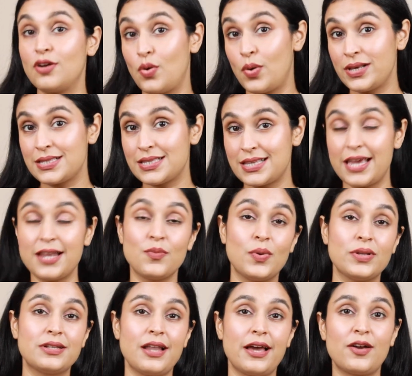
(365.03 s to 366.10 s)
glowing skin
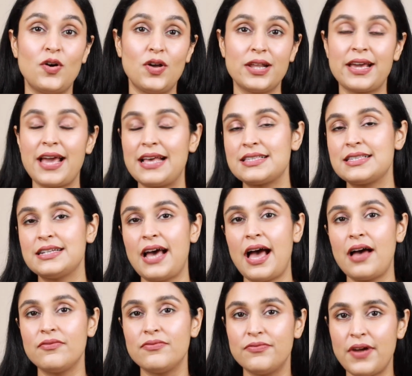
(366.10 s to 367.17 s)
with glycolic acid. I
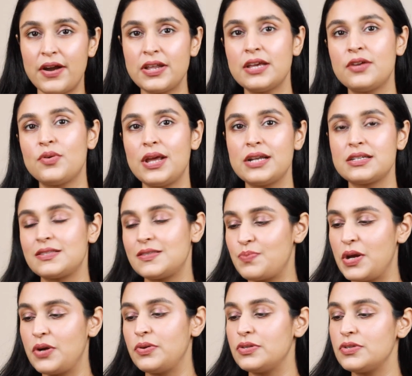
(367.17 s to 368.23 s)
have very great
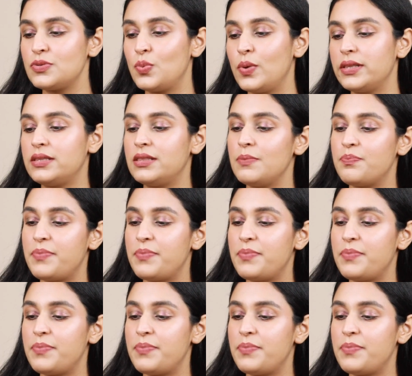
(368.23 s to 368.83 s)
experience with the